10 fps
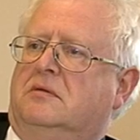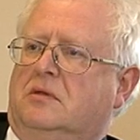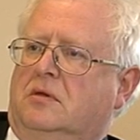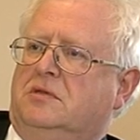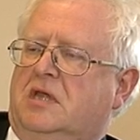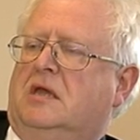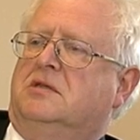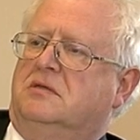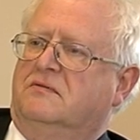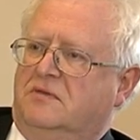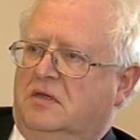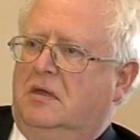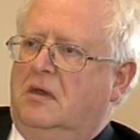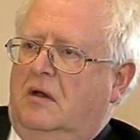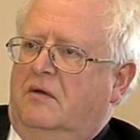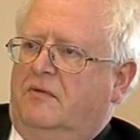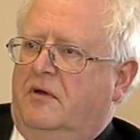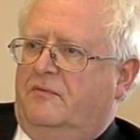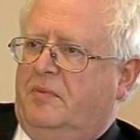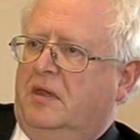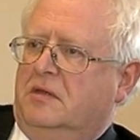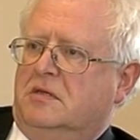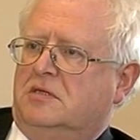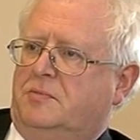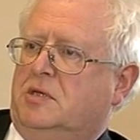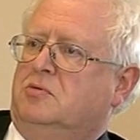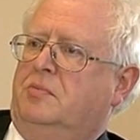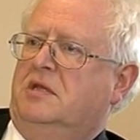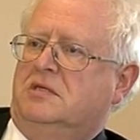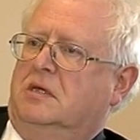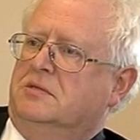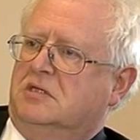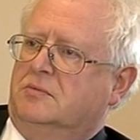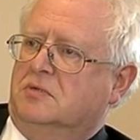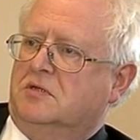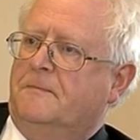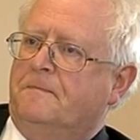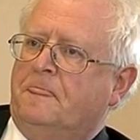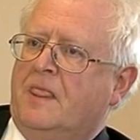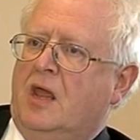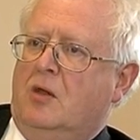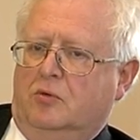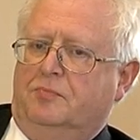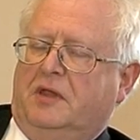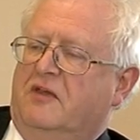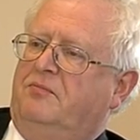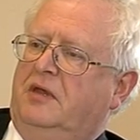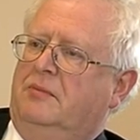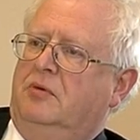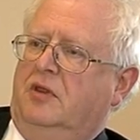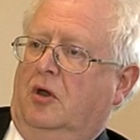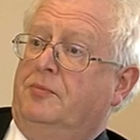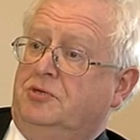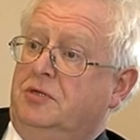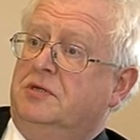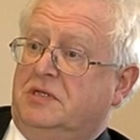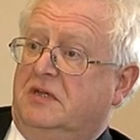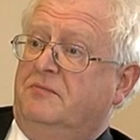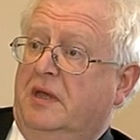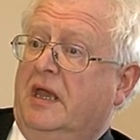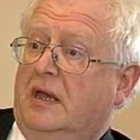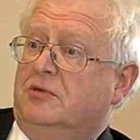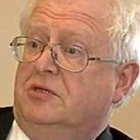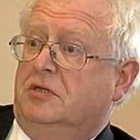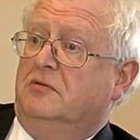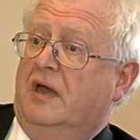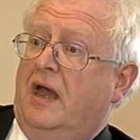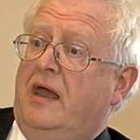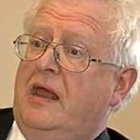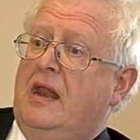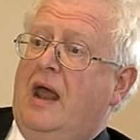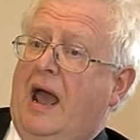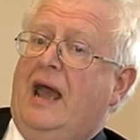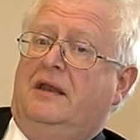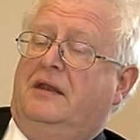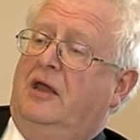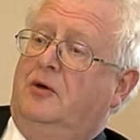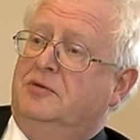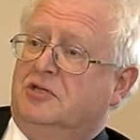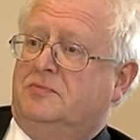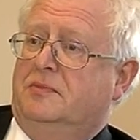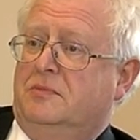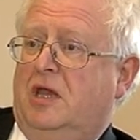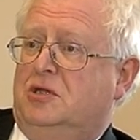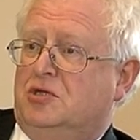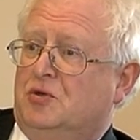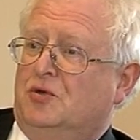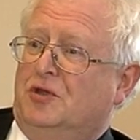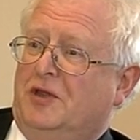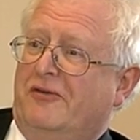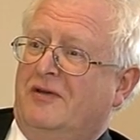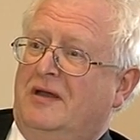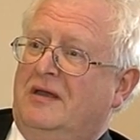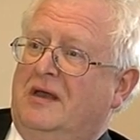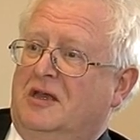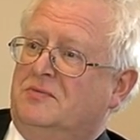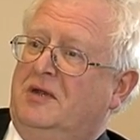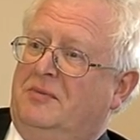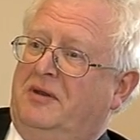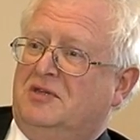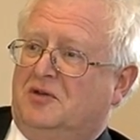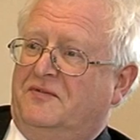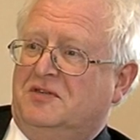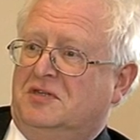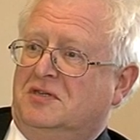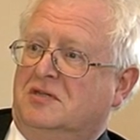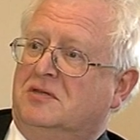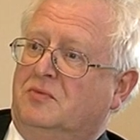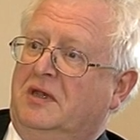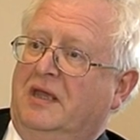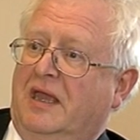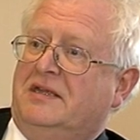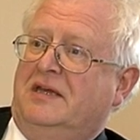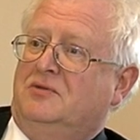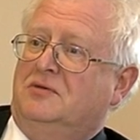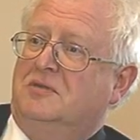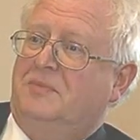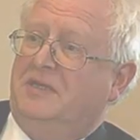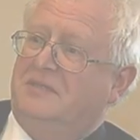context of being special police constables would give people the opportunity of being able to do that and help us ensure that there are as many police officers as we can get out onto the